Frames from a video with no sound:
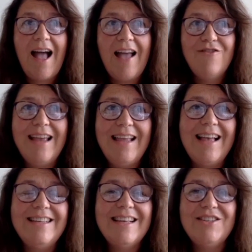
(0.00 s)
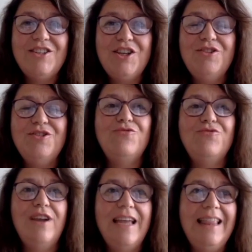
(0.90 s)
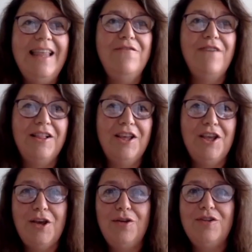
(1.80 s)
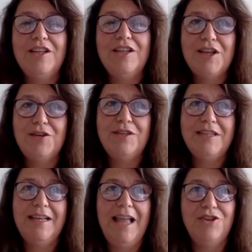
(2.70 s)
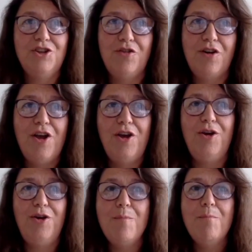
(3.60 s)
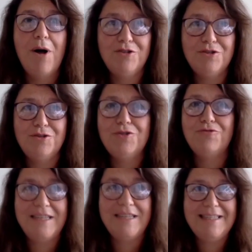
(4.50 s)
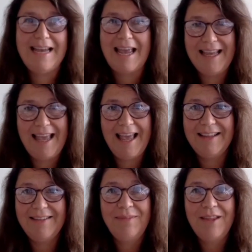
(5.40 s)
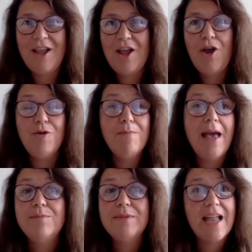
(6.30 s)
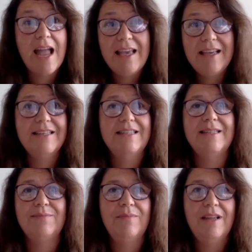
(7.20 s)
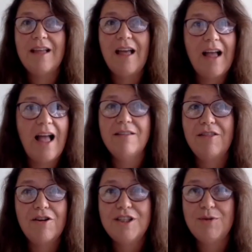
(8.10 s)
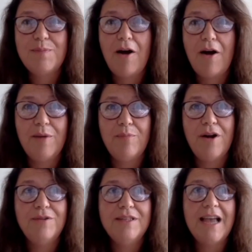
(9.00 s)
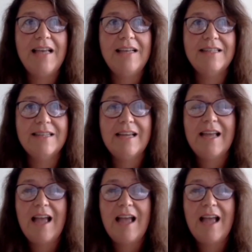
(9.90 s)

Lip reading: I realised that students really valued an associate lecturer who modelled risk-taking, who made mistakes and thought it was part of the process.